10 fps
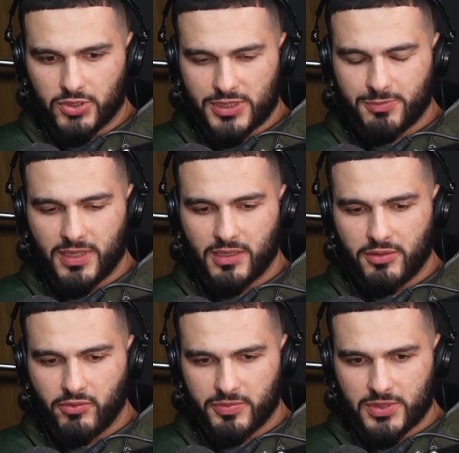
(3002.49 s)
This has been
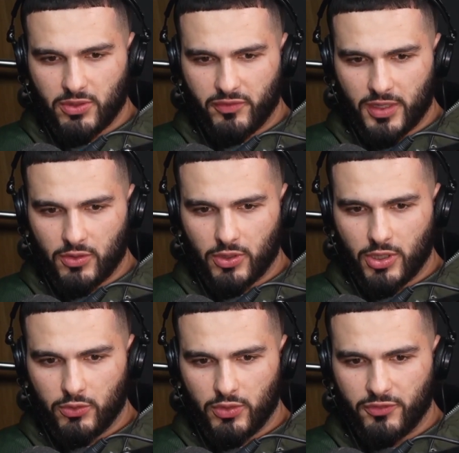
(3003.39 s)
another episode of Ain't Got a
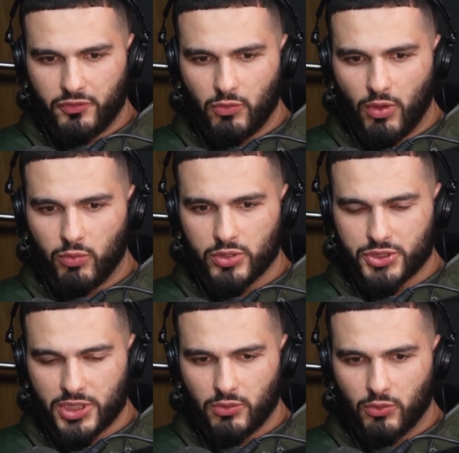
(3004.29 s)
Clue. If you are
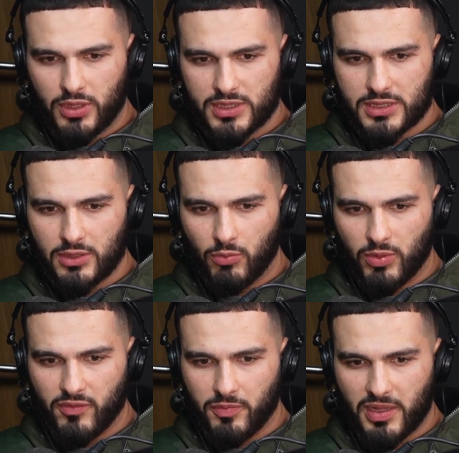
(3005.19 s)
watching or listening on
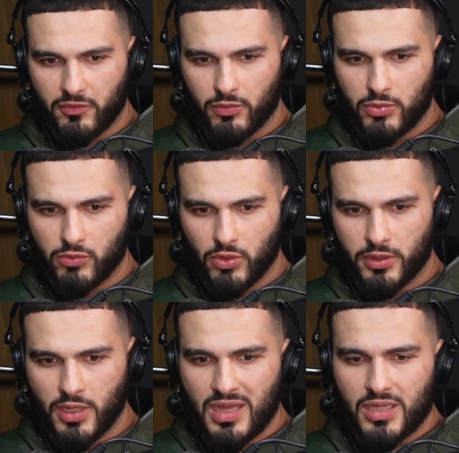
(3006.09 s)
whatever platform you're
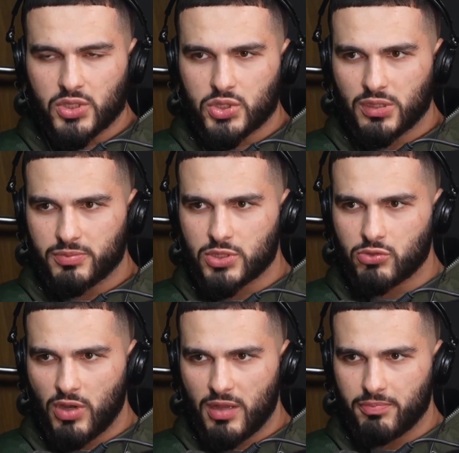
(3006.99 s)
on,
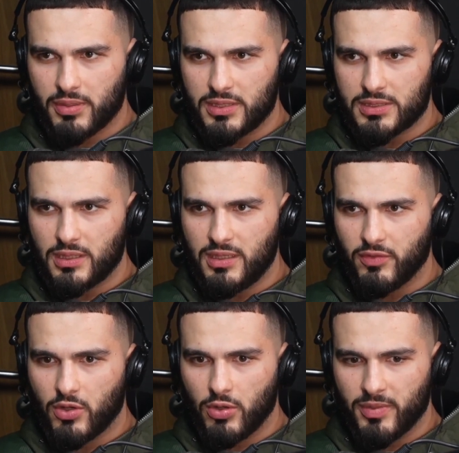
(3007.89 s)
subscribe, please. Leave
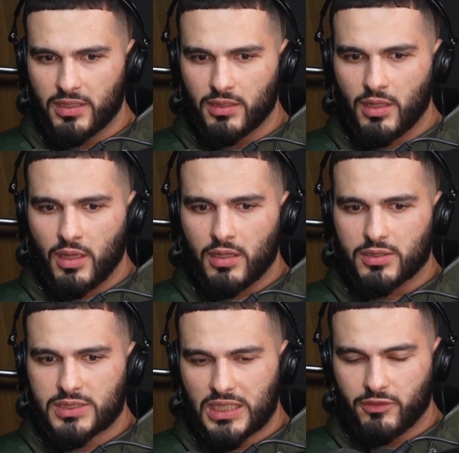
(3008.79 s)
a comment.
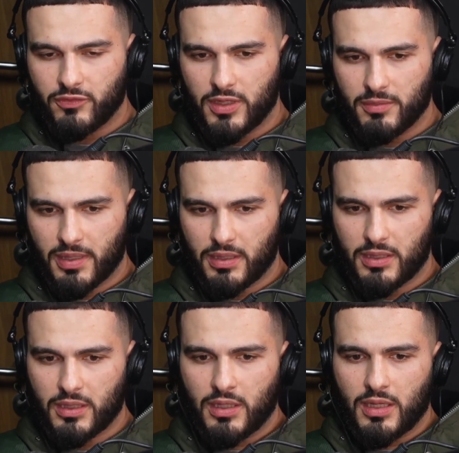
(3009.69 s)
Tell a friend about
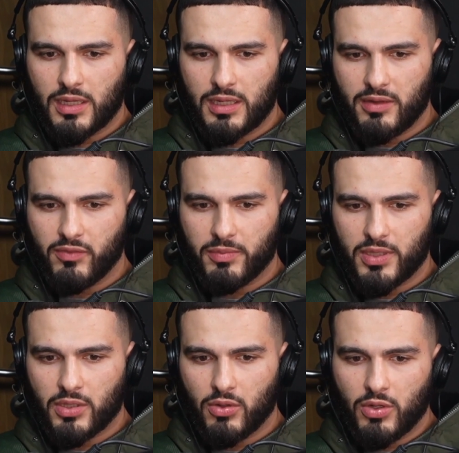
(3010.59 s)
it. Yeah. And let
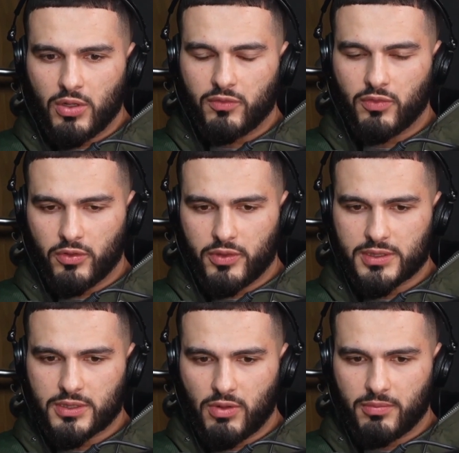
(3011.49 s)
everybody know. Follow the
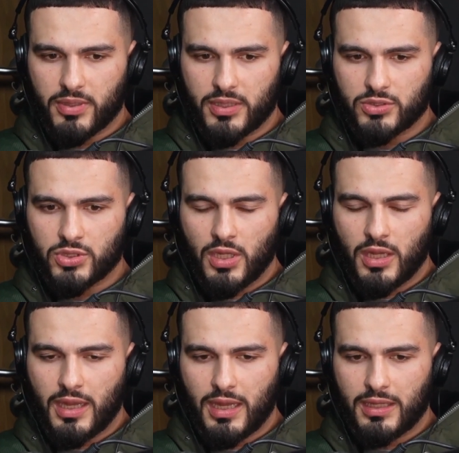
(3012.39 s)
Instagram page.
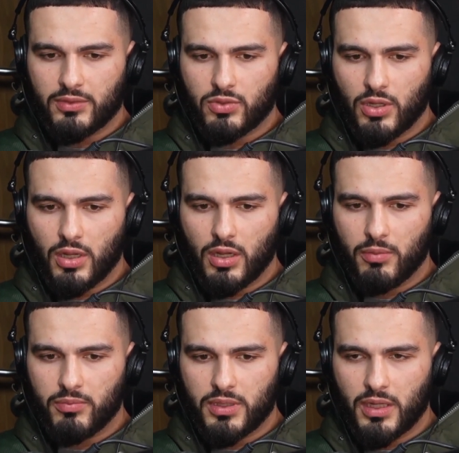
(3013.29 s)
And
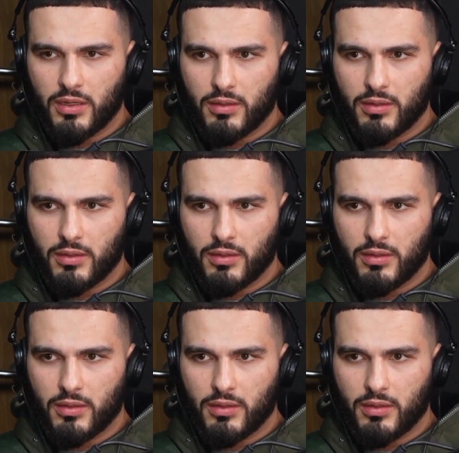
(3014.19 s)
um, and, yeah.